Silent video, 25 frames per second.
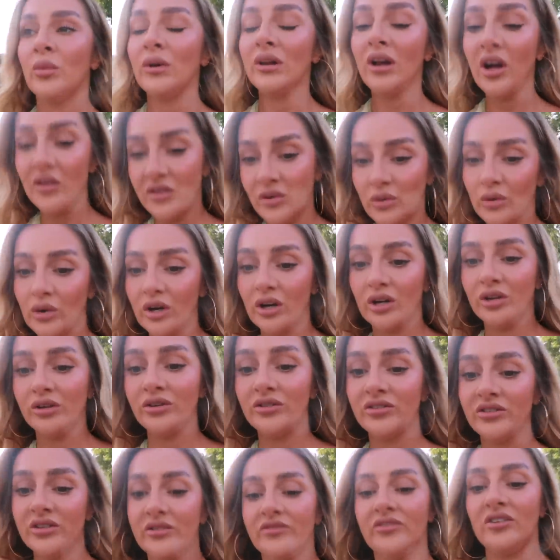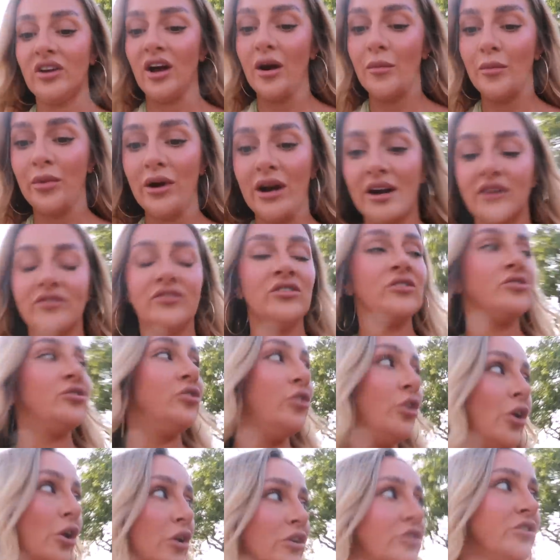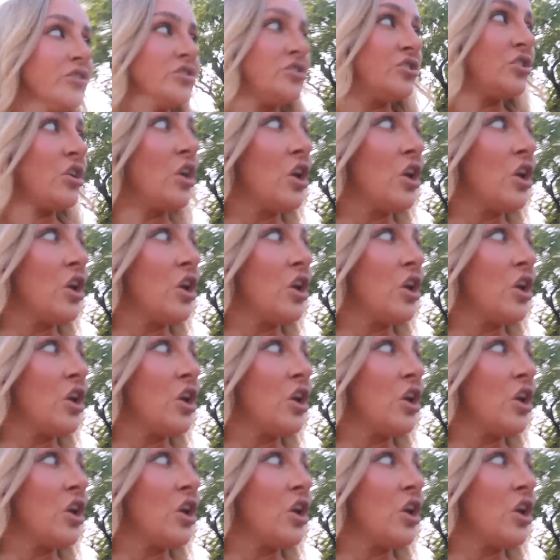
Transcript: We like the all-inclusive for like breakfast, lunch,